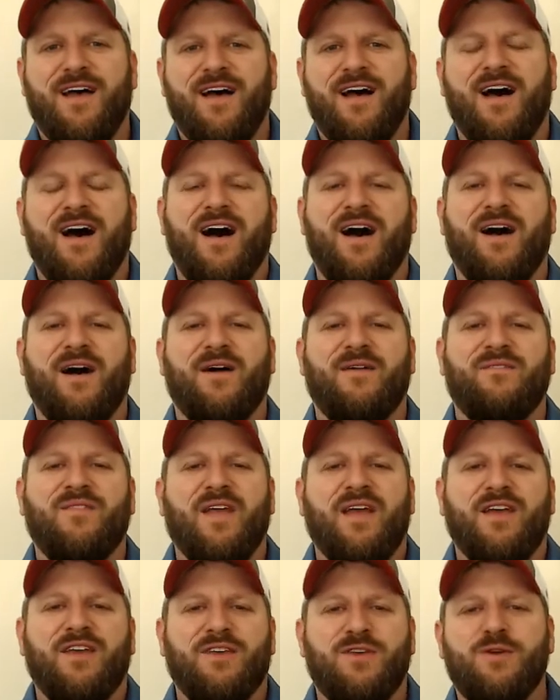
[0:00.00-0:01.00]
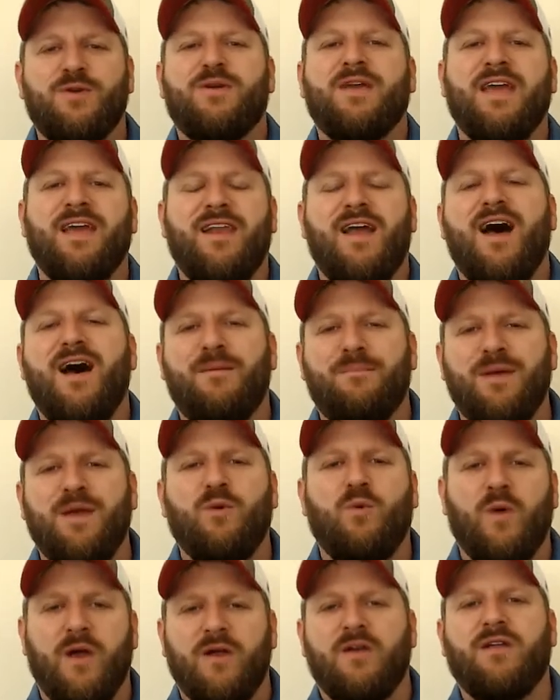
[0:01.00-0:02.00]
Um, you cannot be
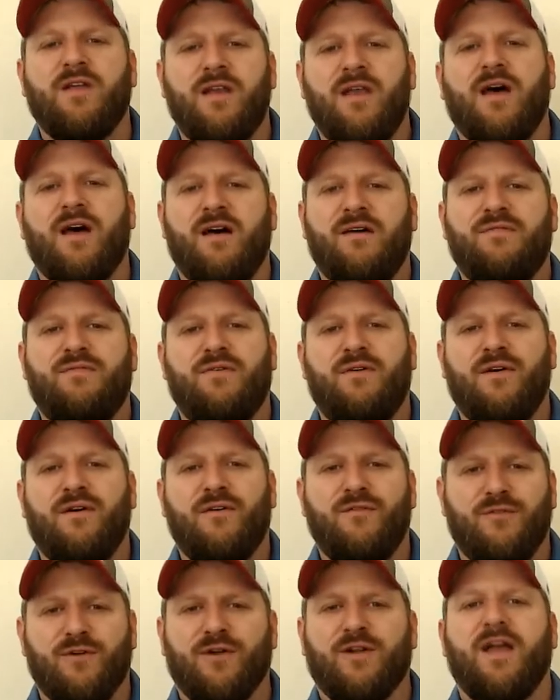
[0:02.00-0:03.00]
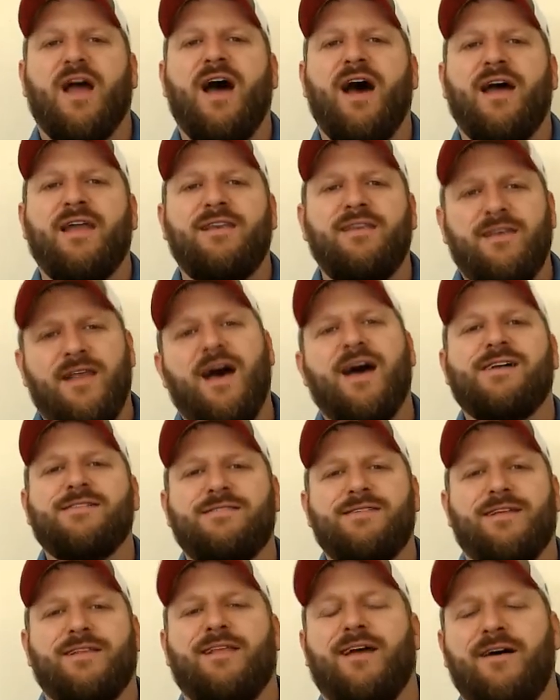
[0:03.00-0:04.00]
weird enough for God not
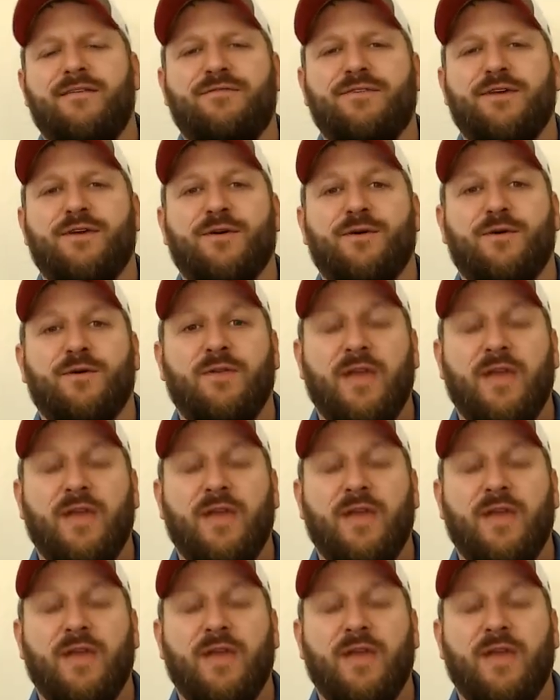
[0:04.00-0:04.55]
to love you.